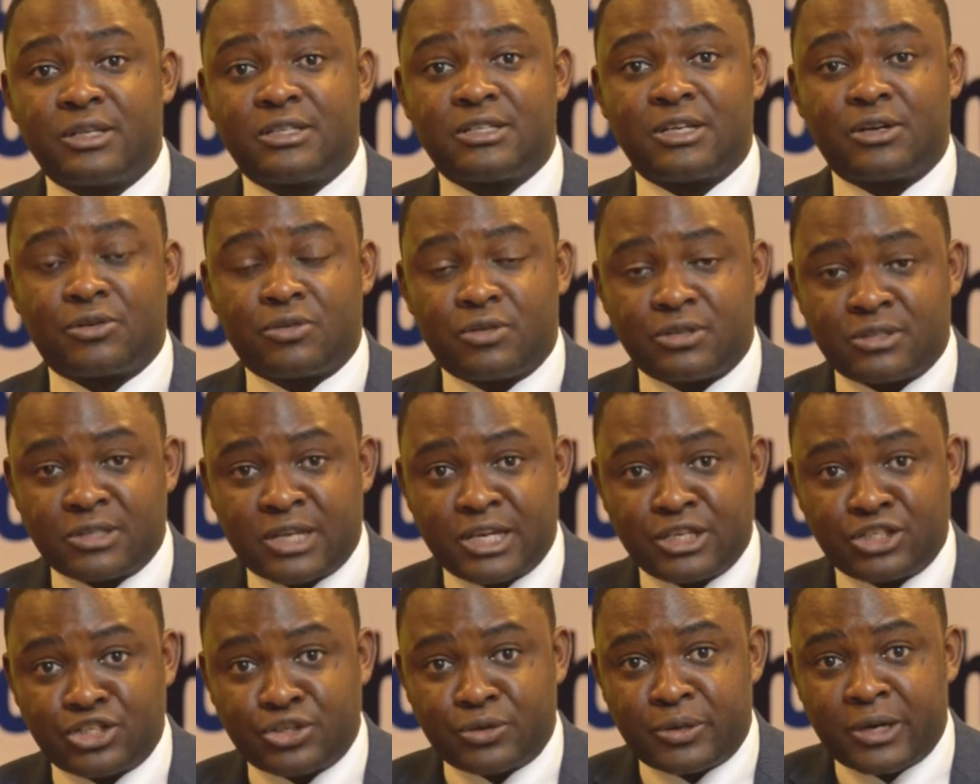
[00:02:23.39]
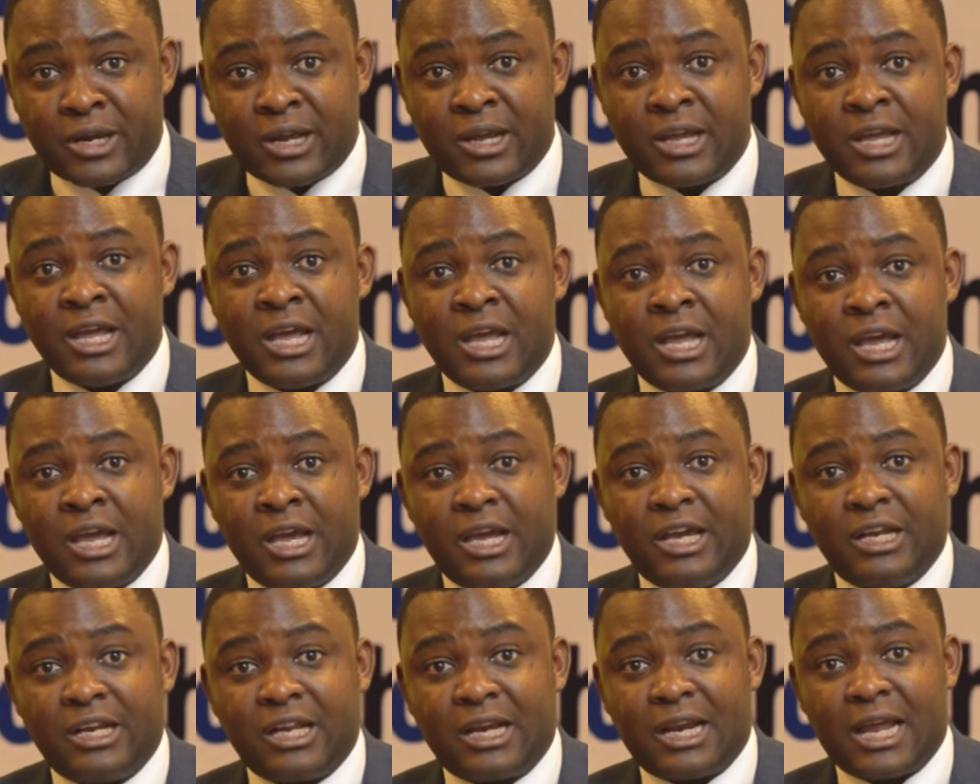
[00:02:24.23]
across Nigeria
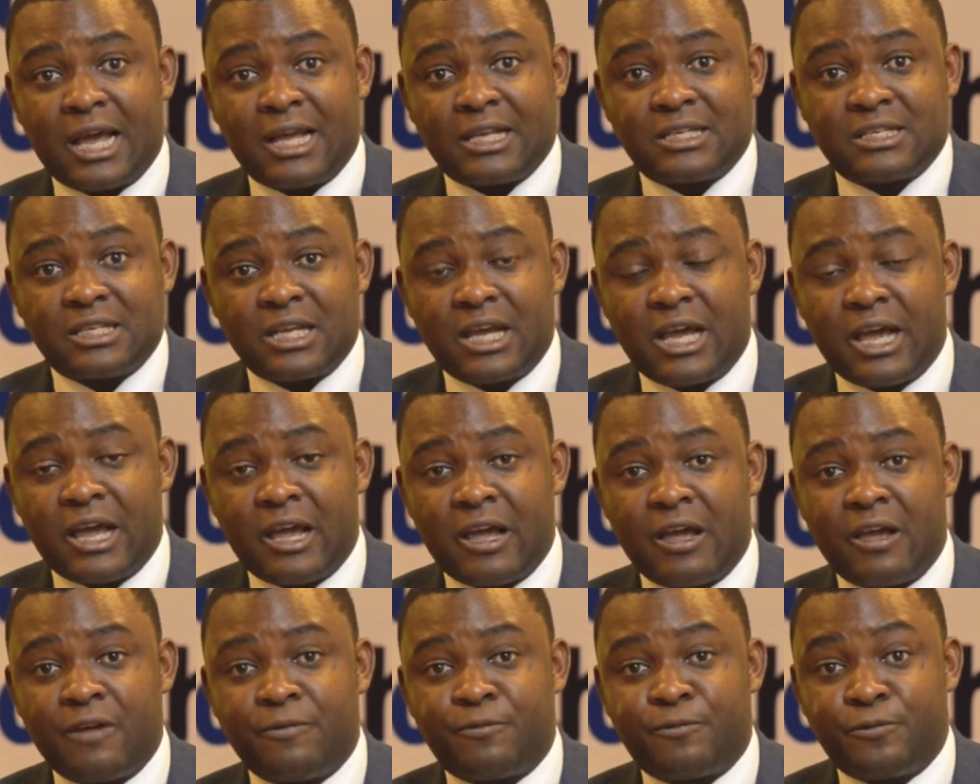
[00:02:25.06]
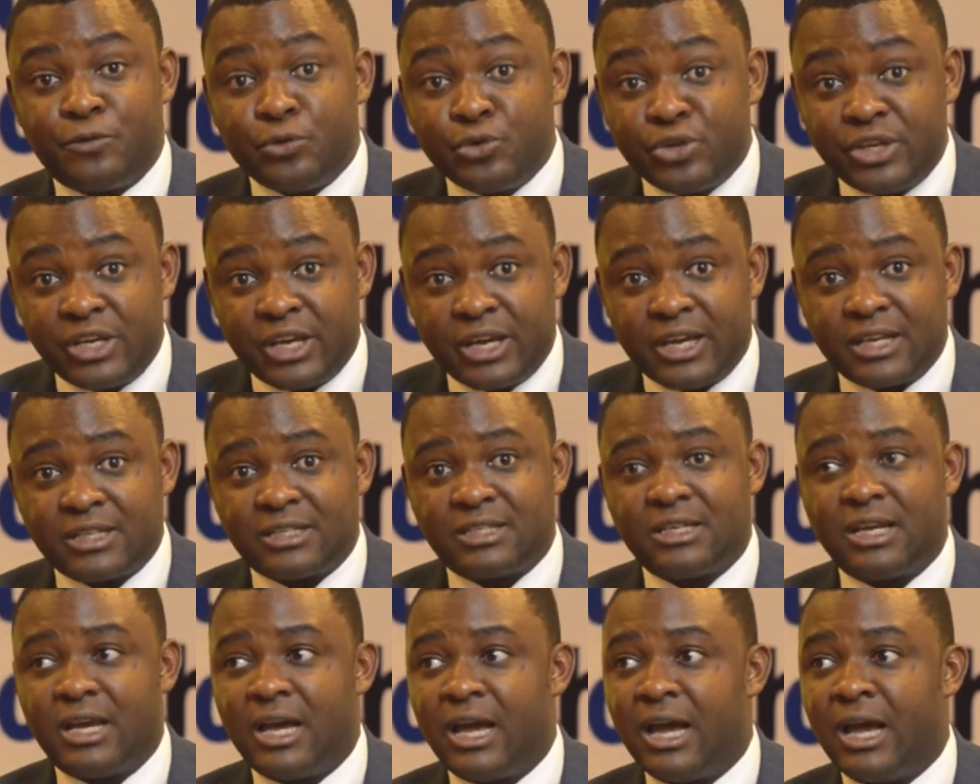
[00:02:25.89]
in the last few
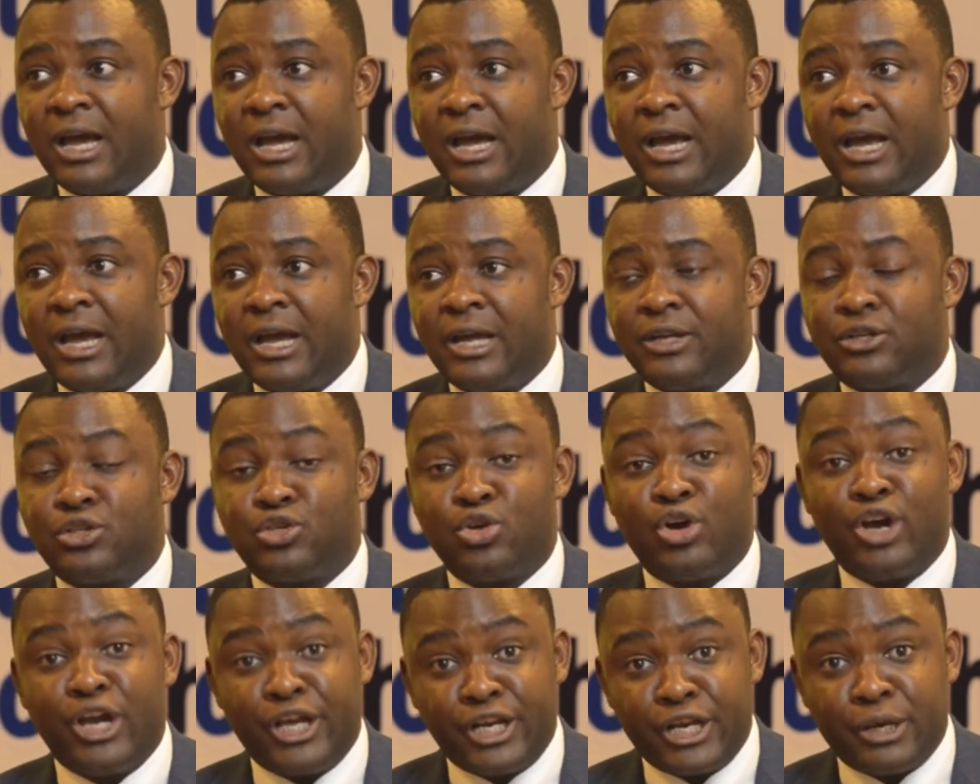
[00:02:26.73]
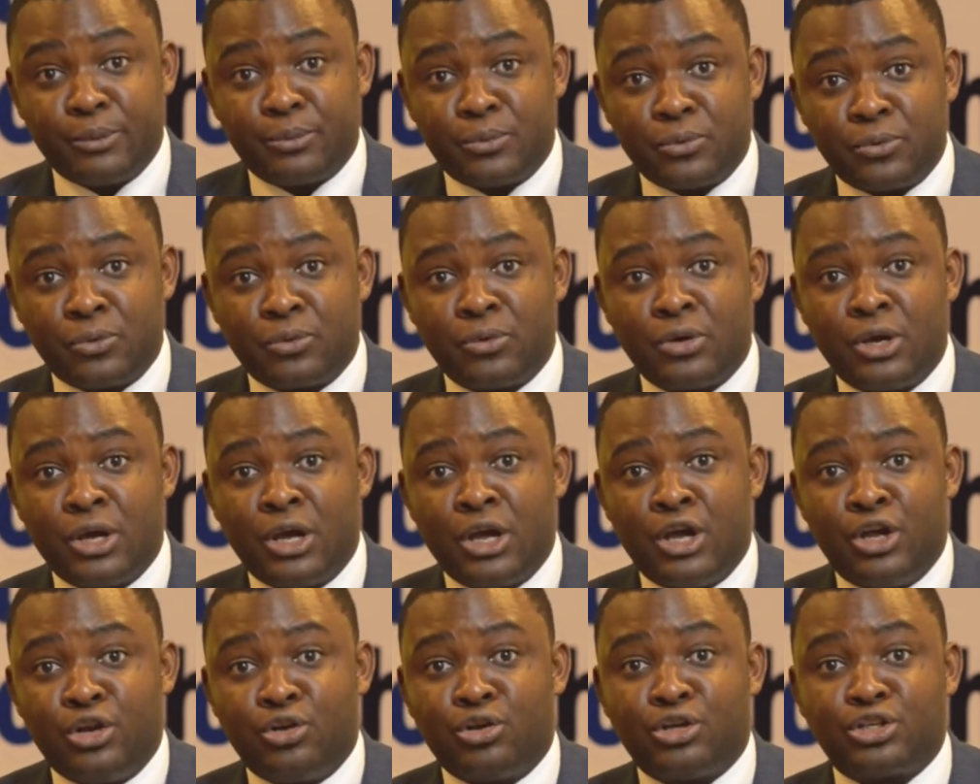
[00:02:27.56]
years to enable
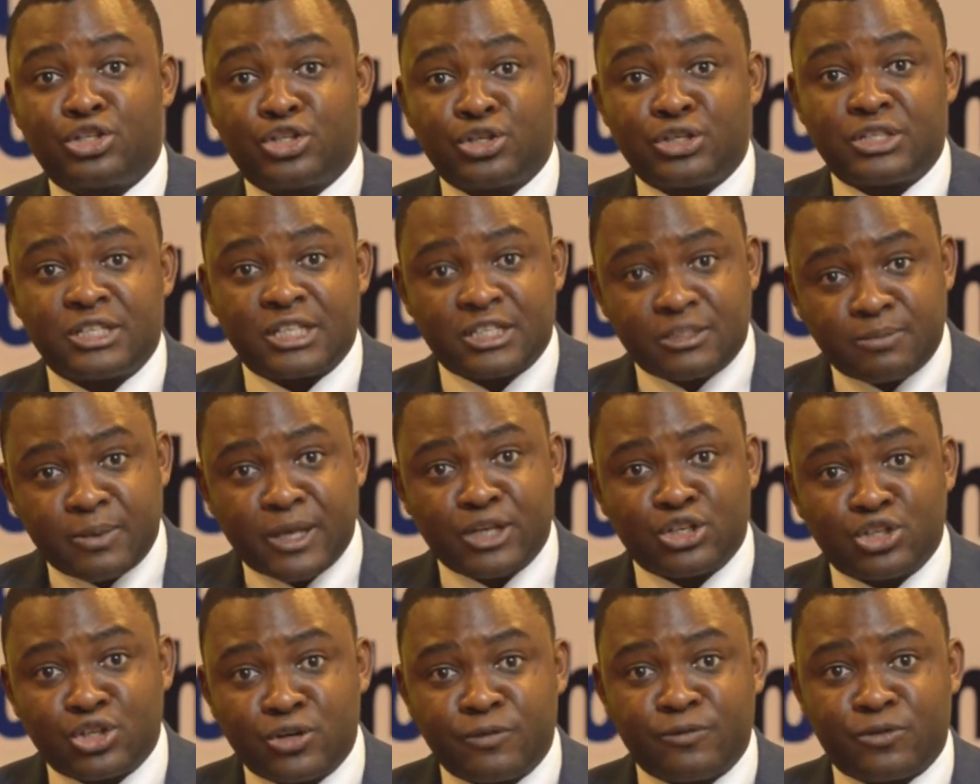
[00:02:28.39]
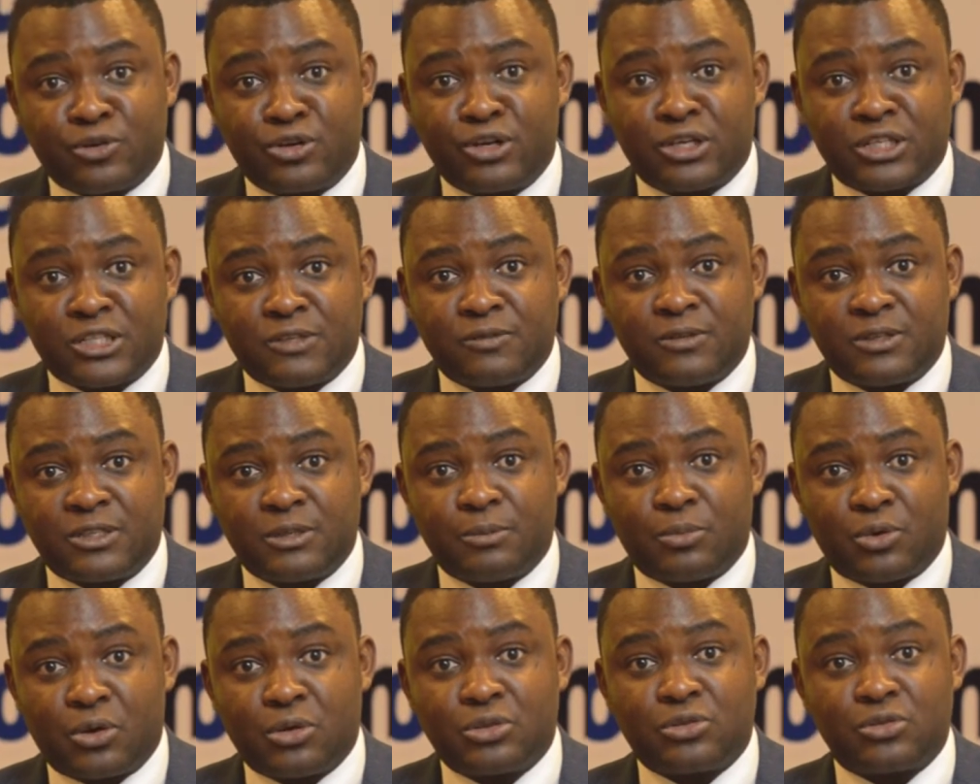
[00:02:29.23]
not just expansion of
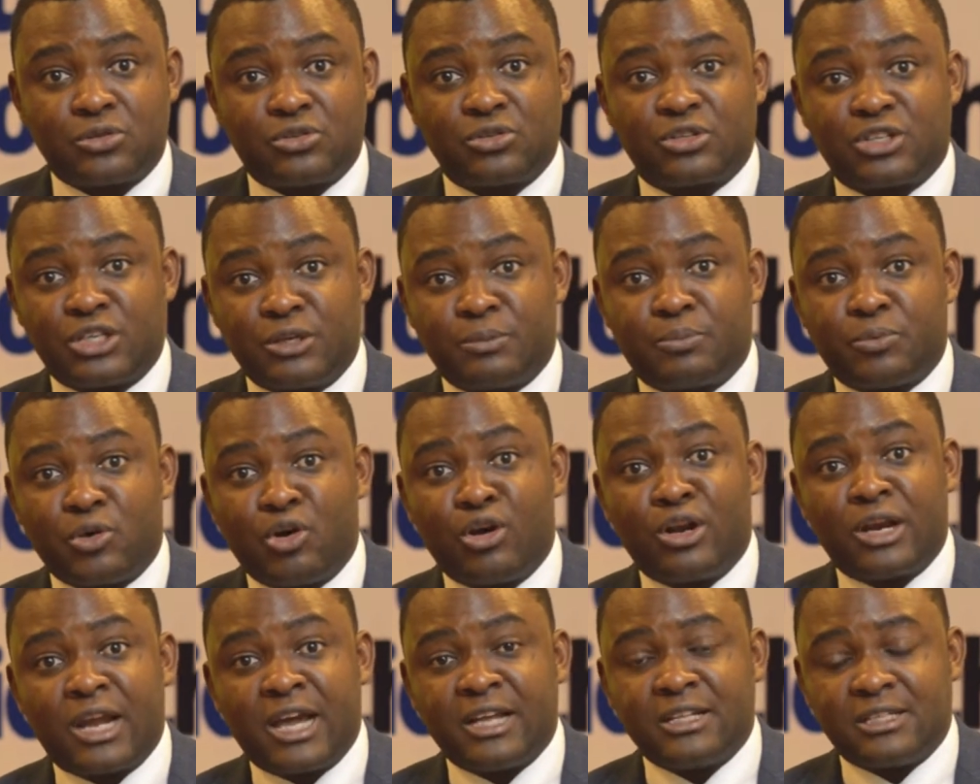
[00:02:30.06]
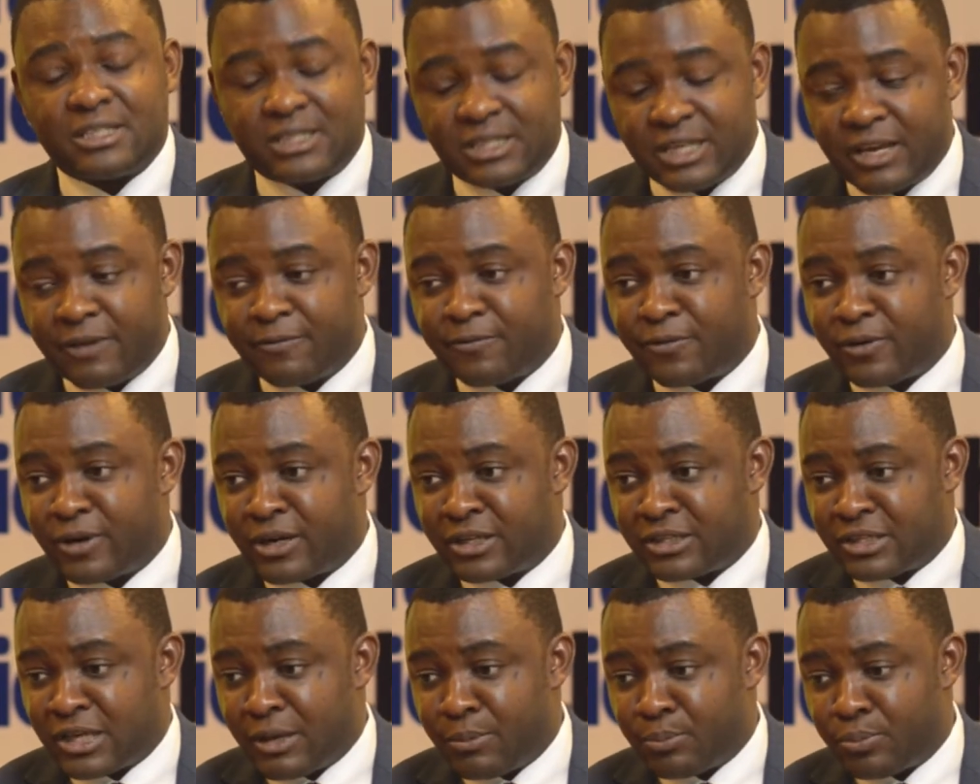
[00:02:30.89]
connectivity, but also to keep online safe. For
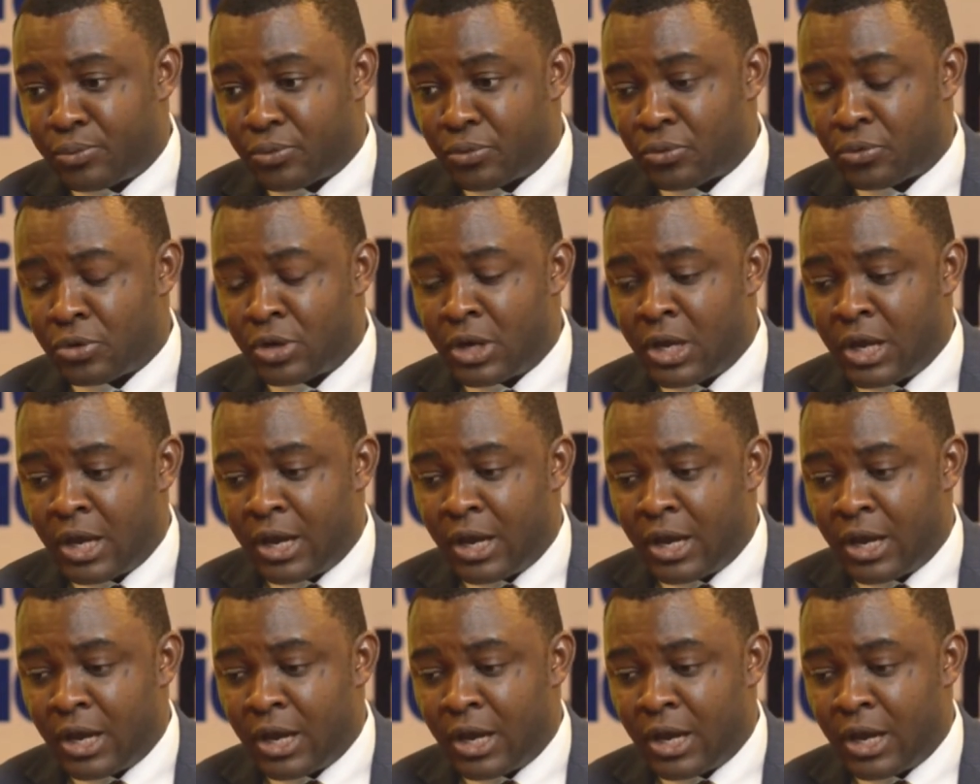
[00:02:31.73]
example,